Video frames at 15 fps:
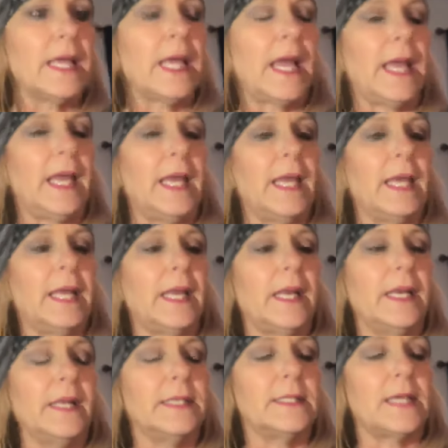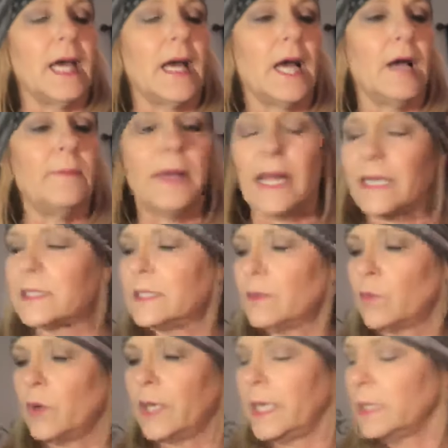And I
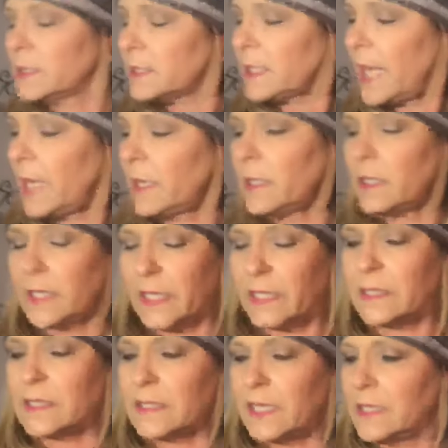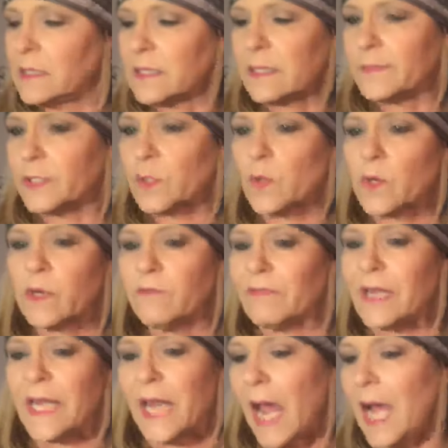said, well, is that some sort of
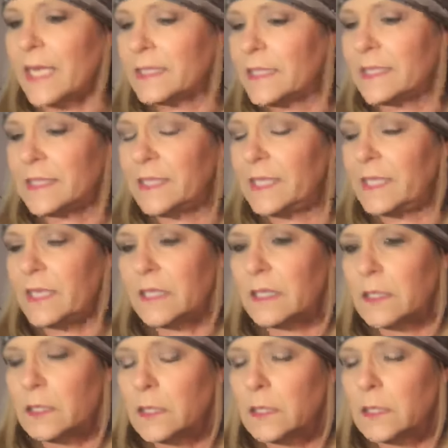Nazi